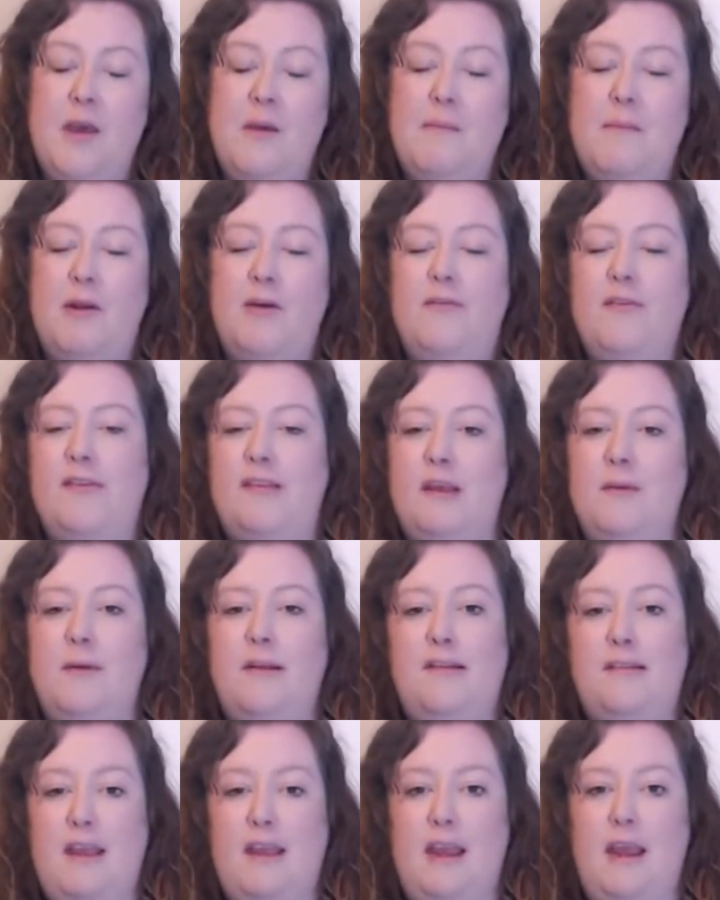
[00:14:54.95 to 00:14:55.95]
But obviously, we're
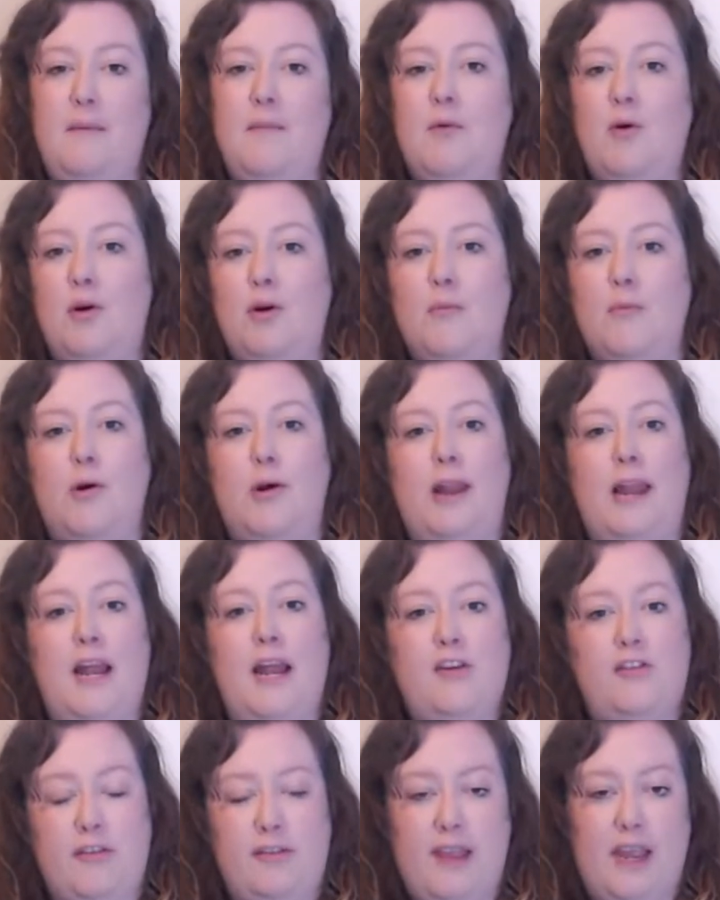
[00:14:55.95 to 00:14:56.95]
seeing more and more
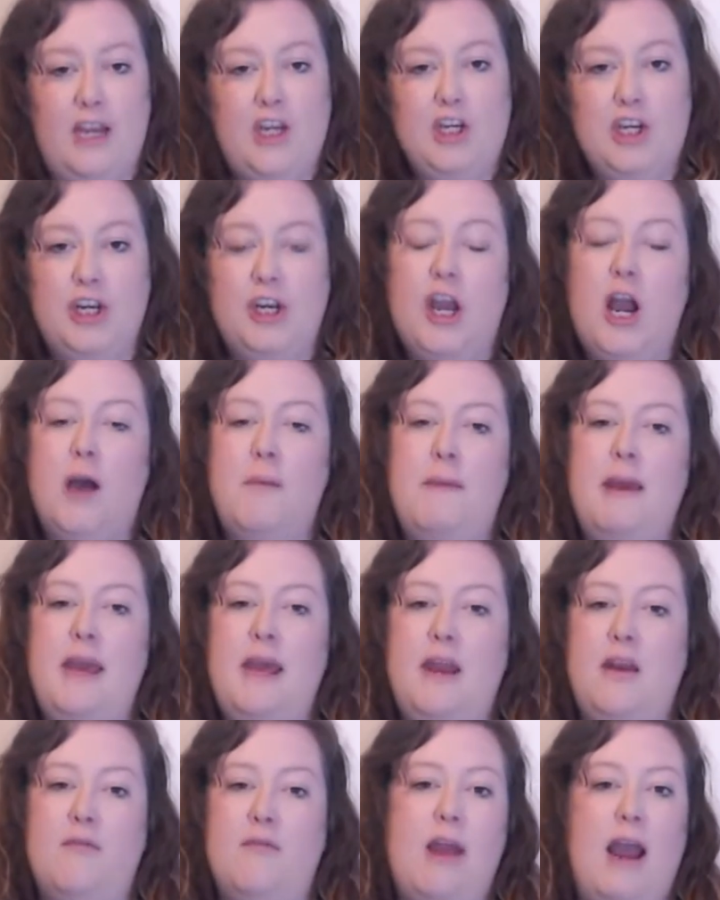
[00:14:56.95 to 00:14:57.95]
legislation come
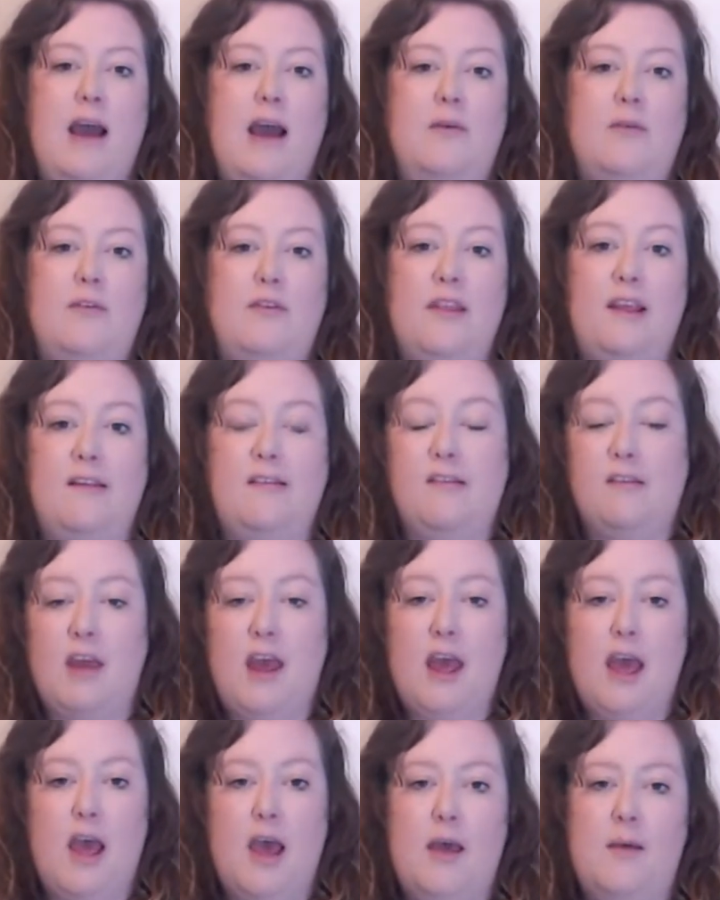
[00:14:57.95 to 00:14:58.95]
in around these
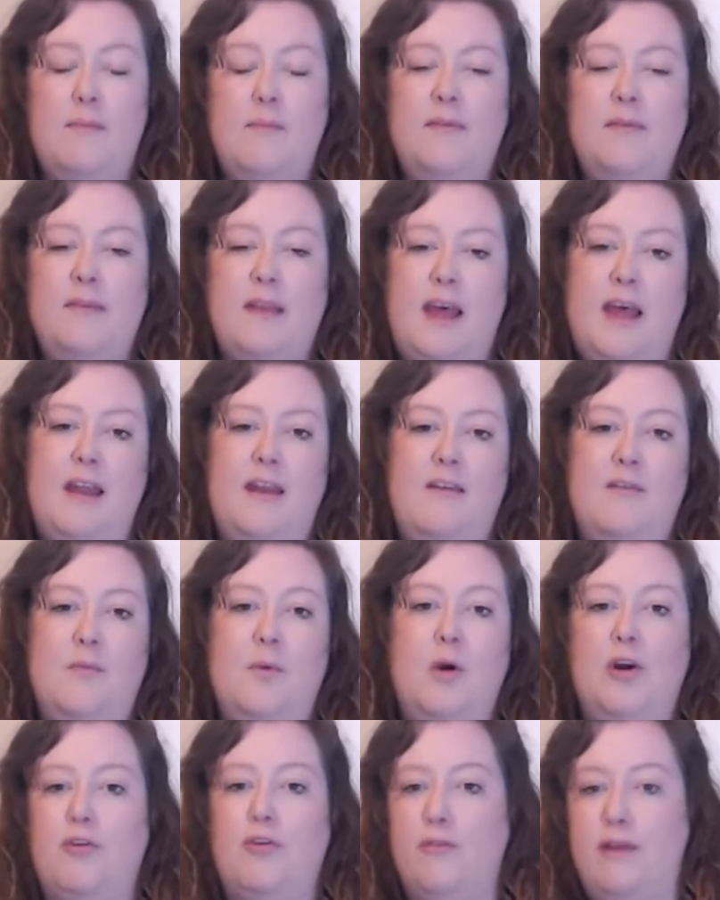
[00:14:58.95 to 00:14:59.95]
terms and
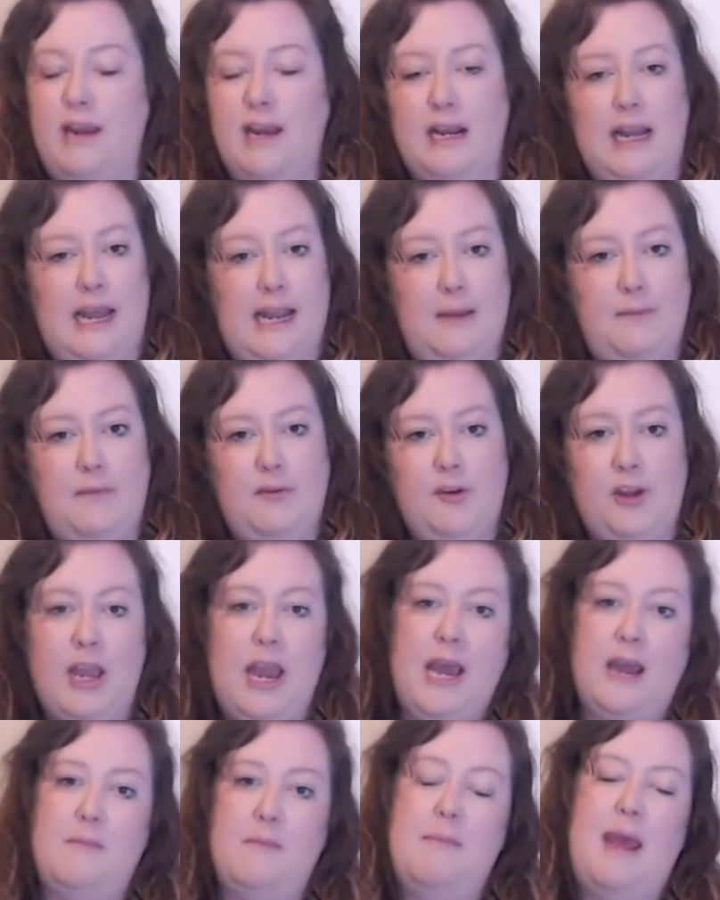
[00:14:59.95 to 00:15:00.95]
what green claims you
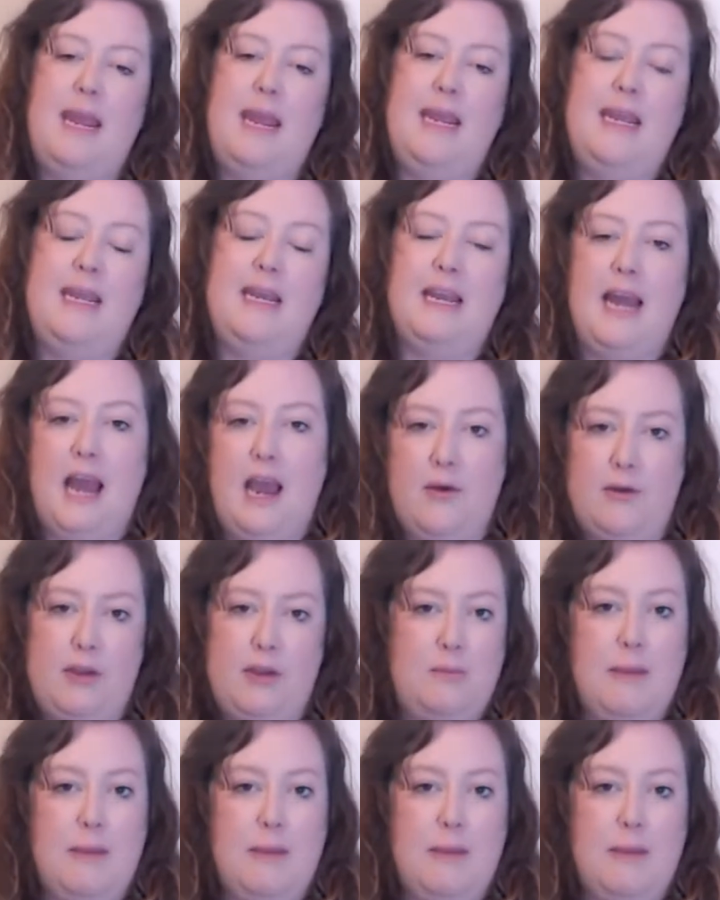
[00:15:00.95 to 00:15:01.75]
can make and how you